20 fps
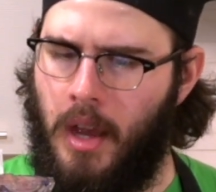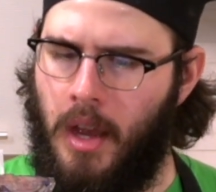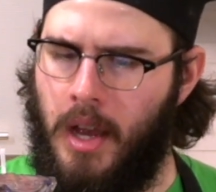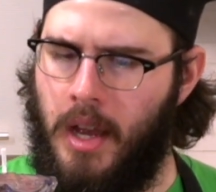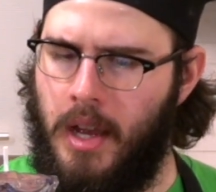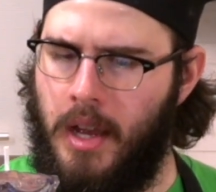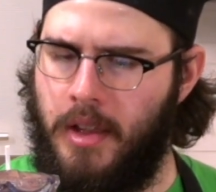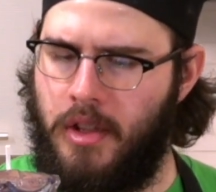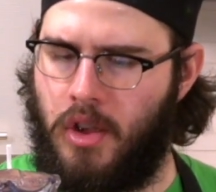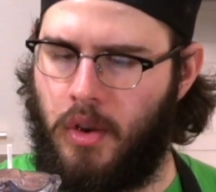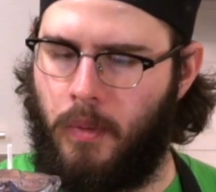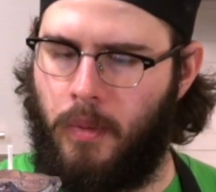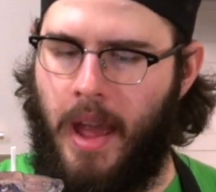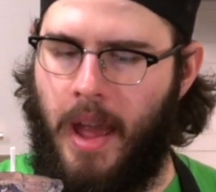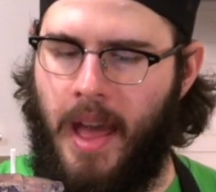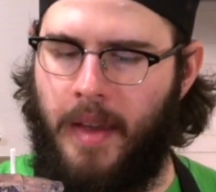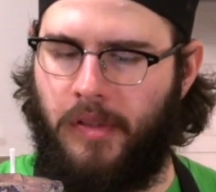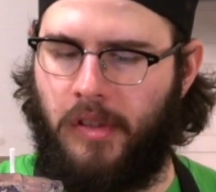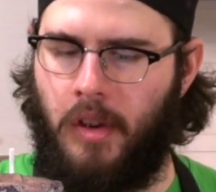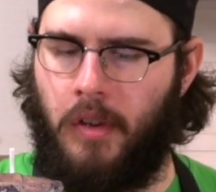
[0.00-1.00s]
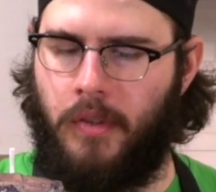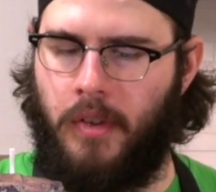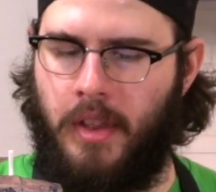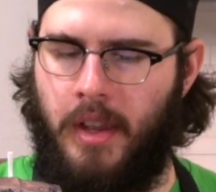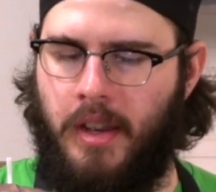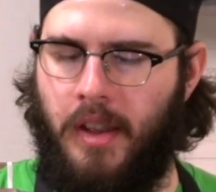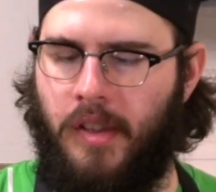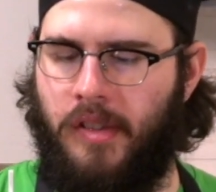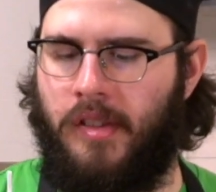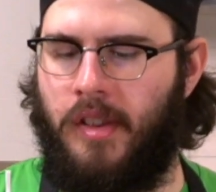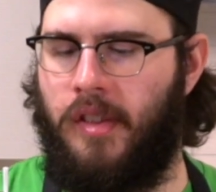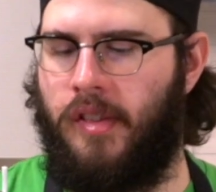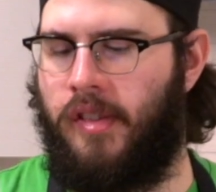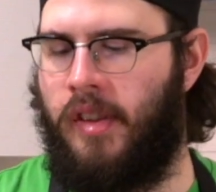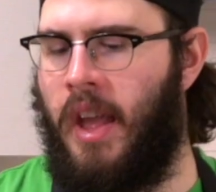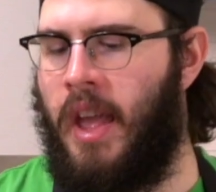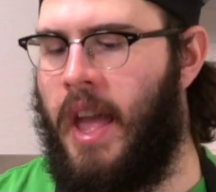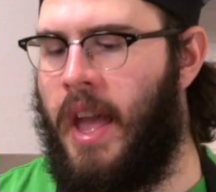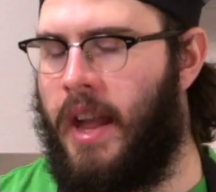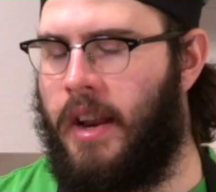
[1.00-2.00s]
uh, giraffes over in the
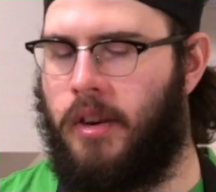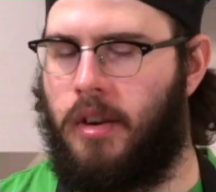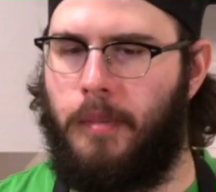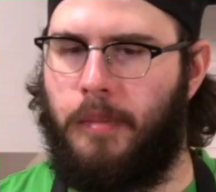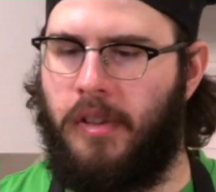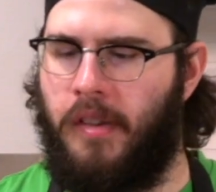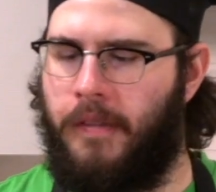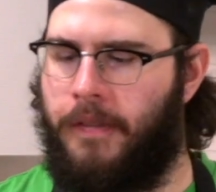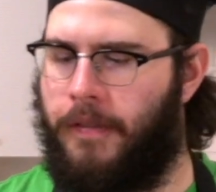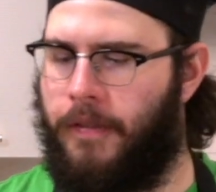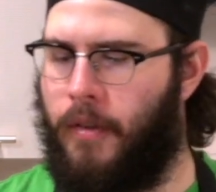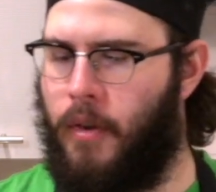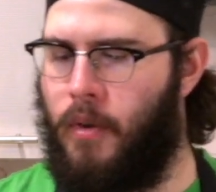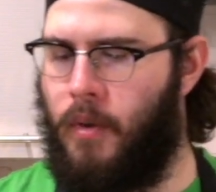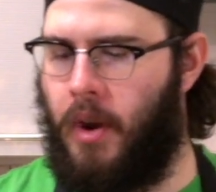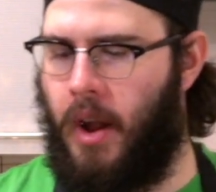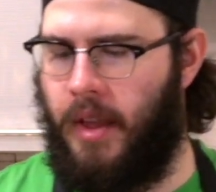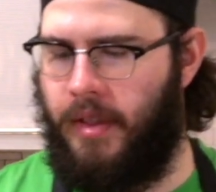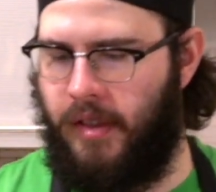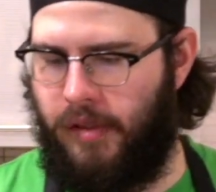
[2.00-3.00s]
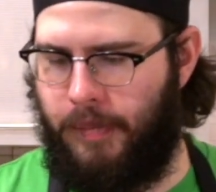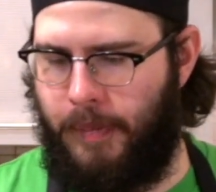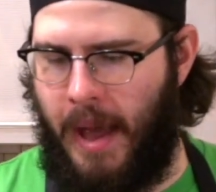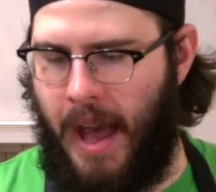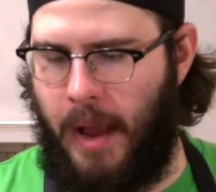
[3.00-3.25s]
distance. In terms of fruit on this